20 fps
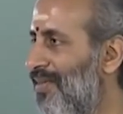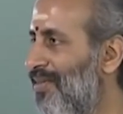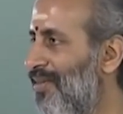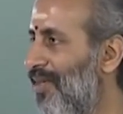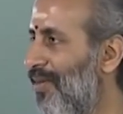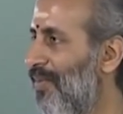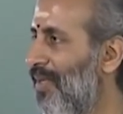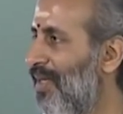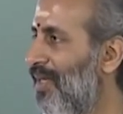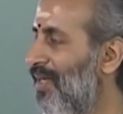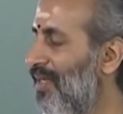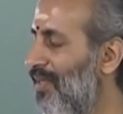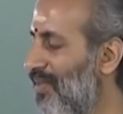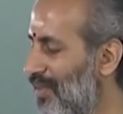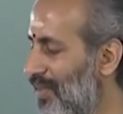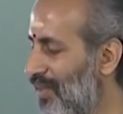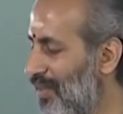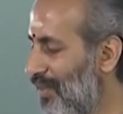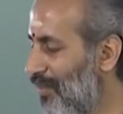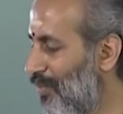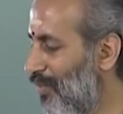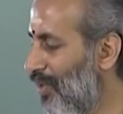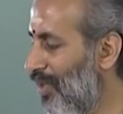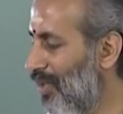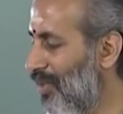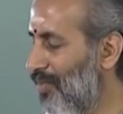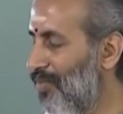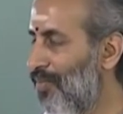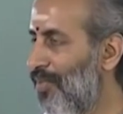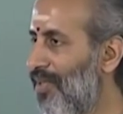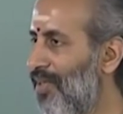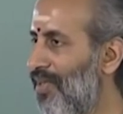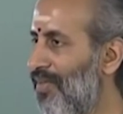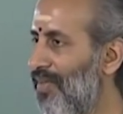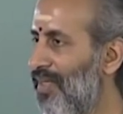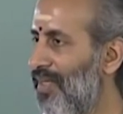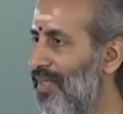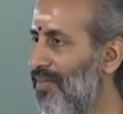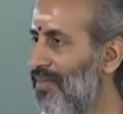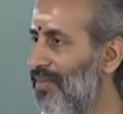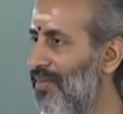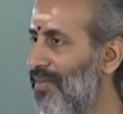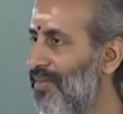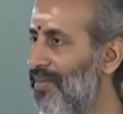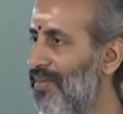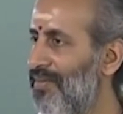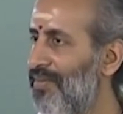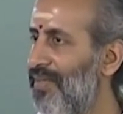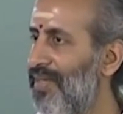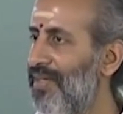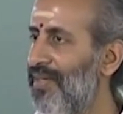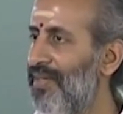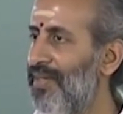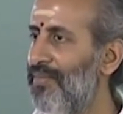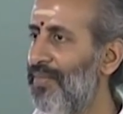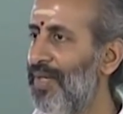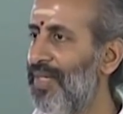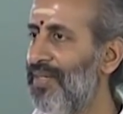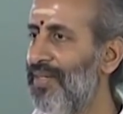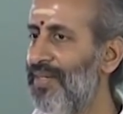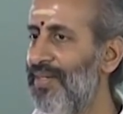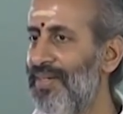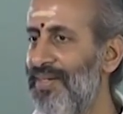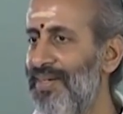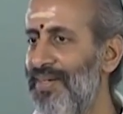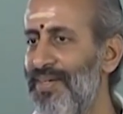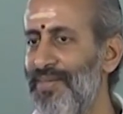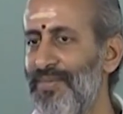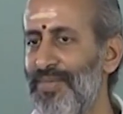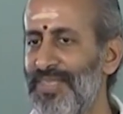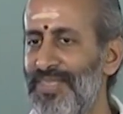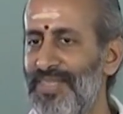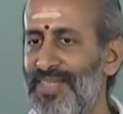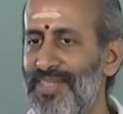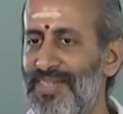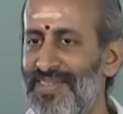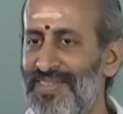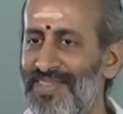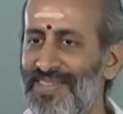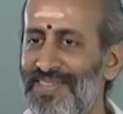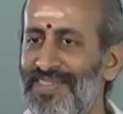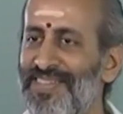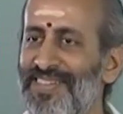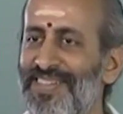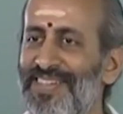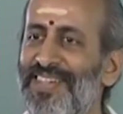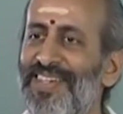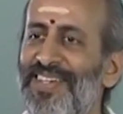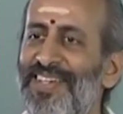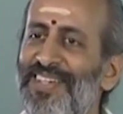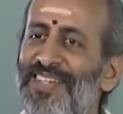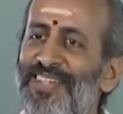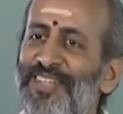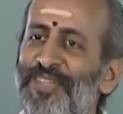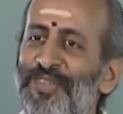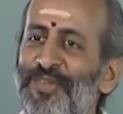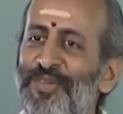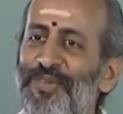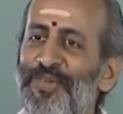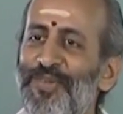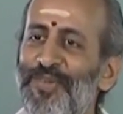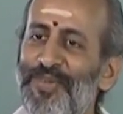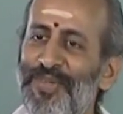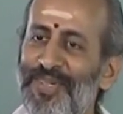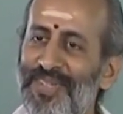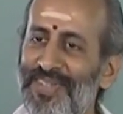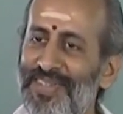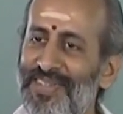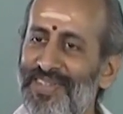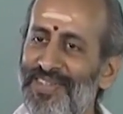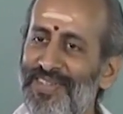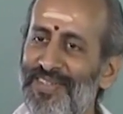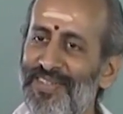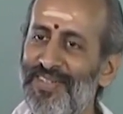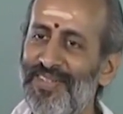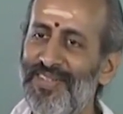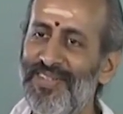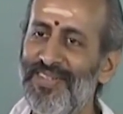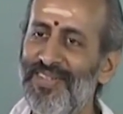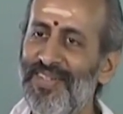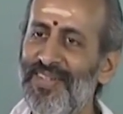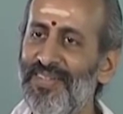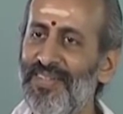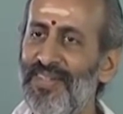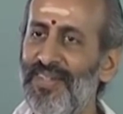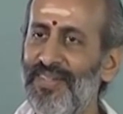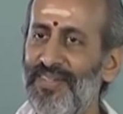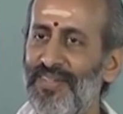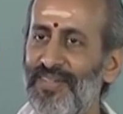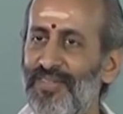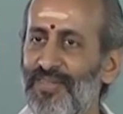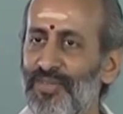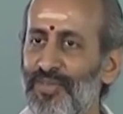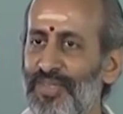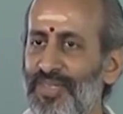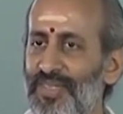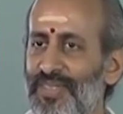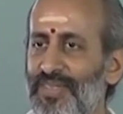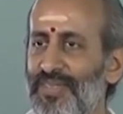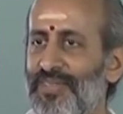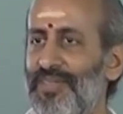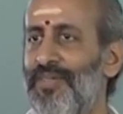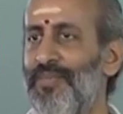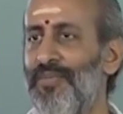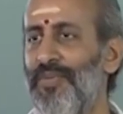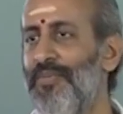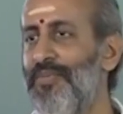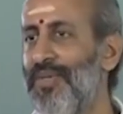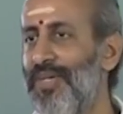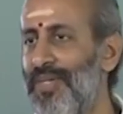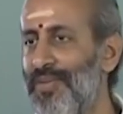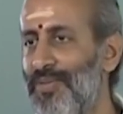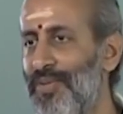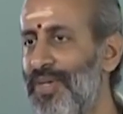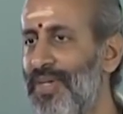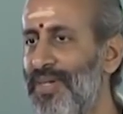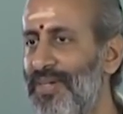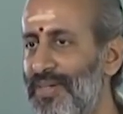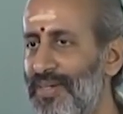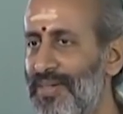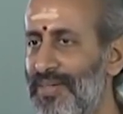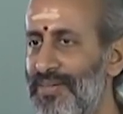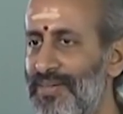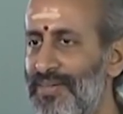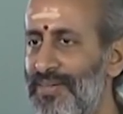So apparently he said he brought a small device wherein a magnetic needle was there and then so he said that so this is not properly oriented.